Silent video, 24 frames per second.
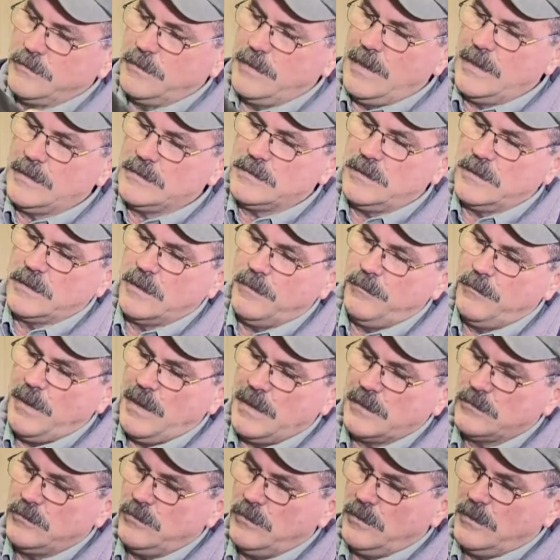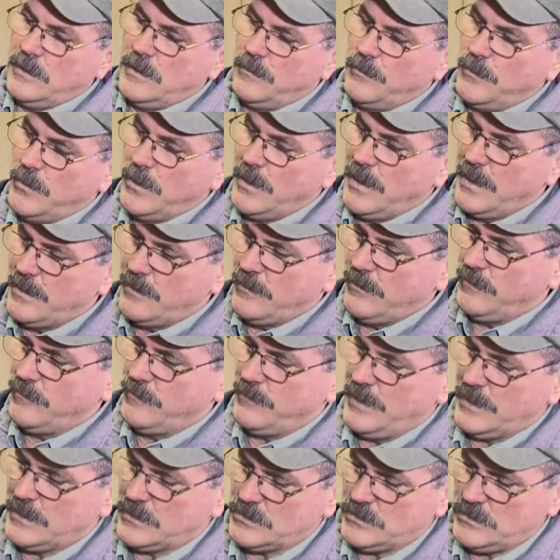relaxed, I'll come back to a little more lateral
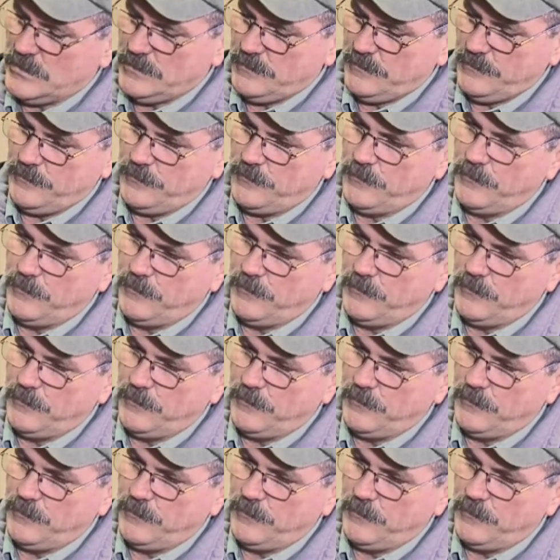flexion.